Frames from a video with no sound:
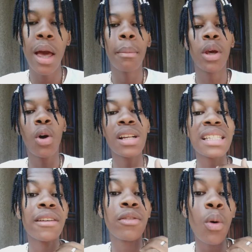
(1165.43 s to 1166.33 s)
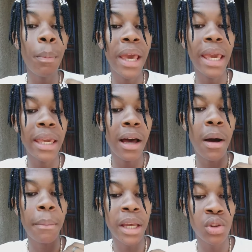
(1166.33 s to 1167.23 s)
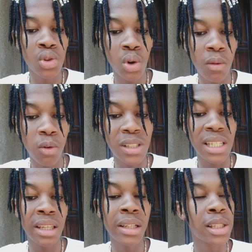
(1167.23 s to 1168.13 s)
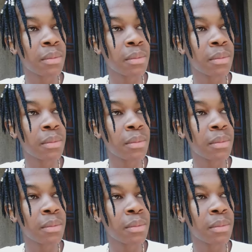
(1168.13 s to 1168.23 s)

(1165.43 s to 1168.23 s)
Because if you pay a mentor for signals,